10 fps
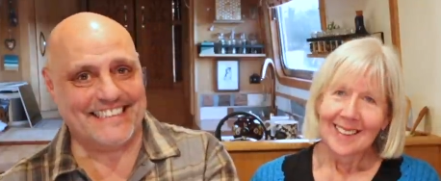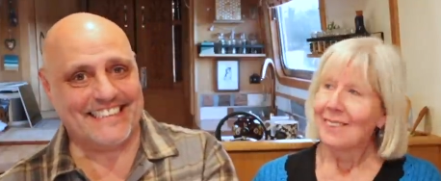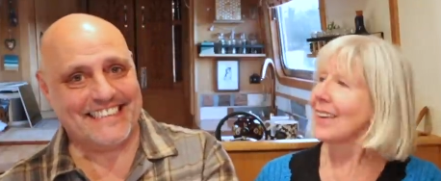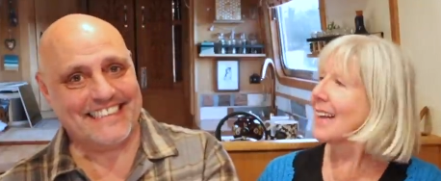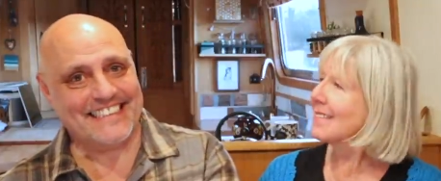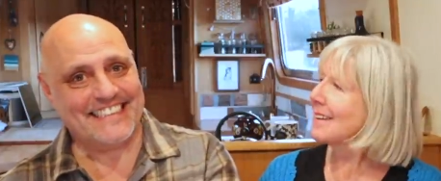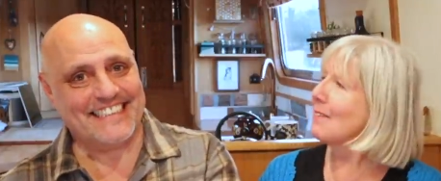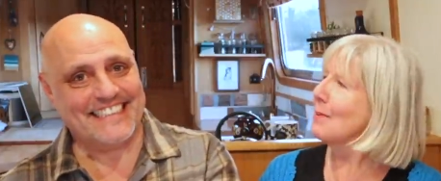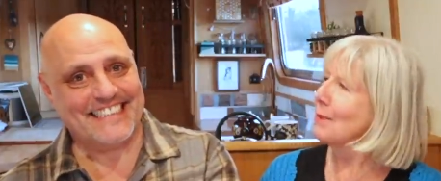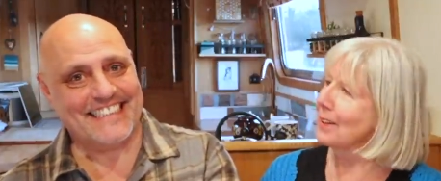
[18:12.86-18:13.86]
Speaker 1: Well, that's
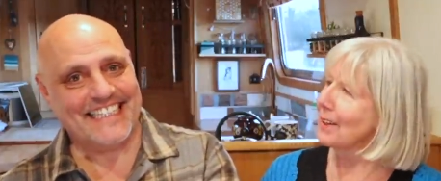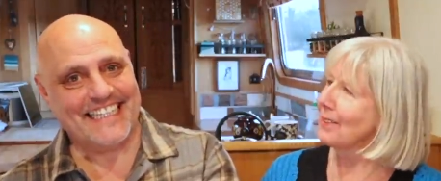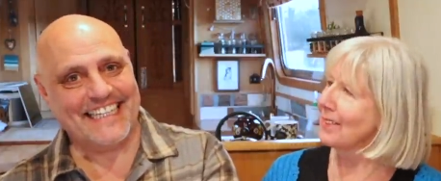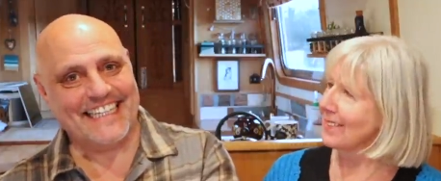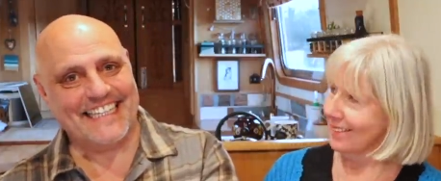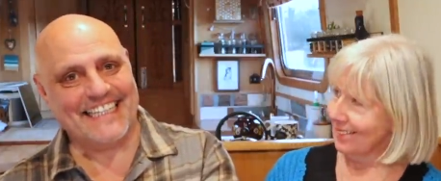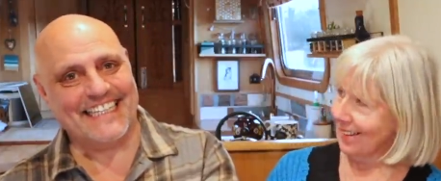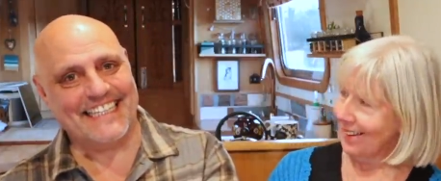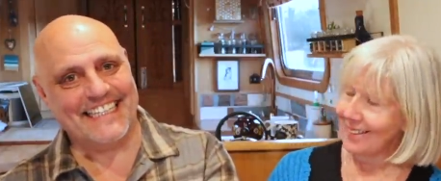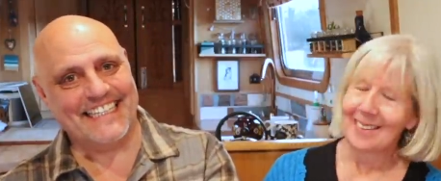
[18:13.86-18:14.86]
Living With You that does
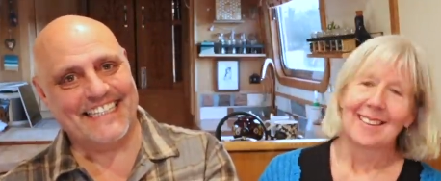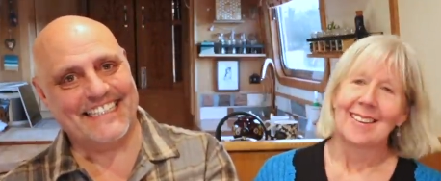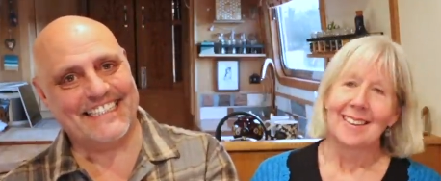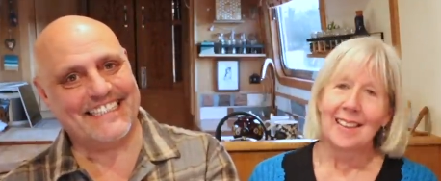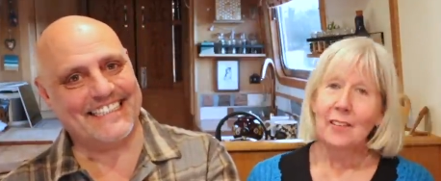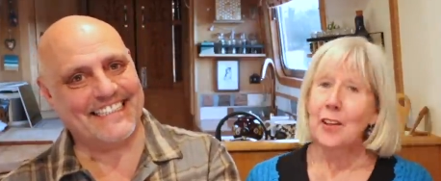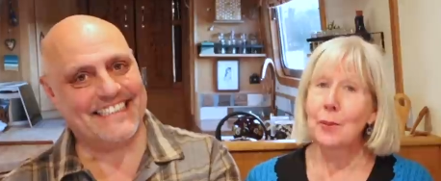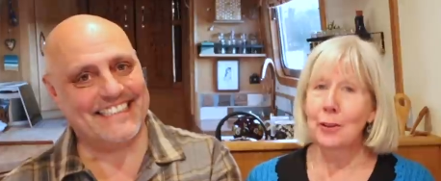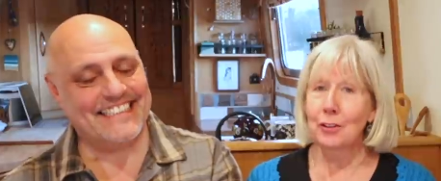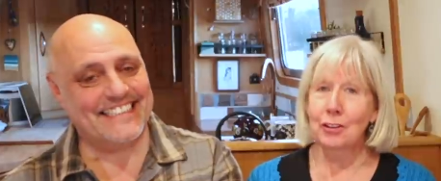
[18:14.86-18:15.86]
that. If you
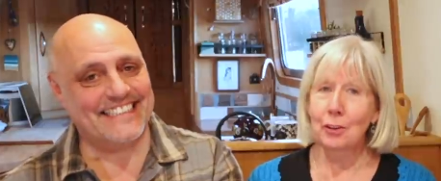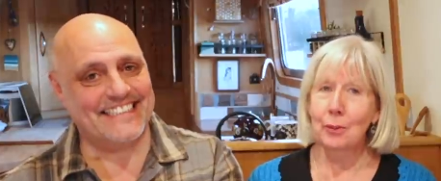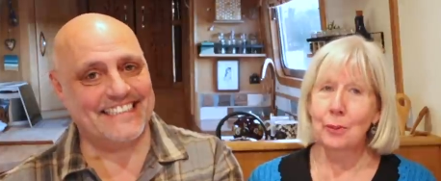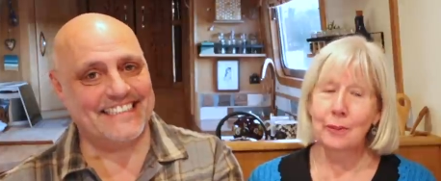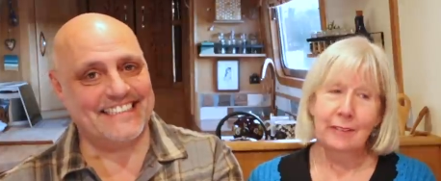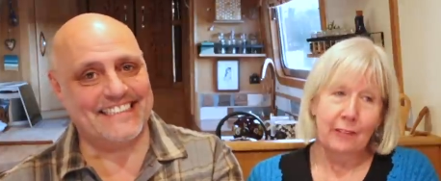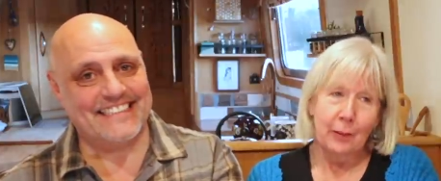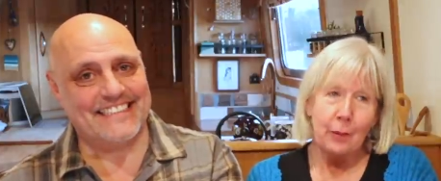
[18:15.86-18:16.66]
want shawls, if you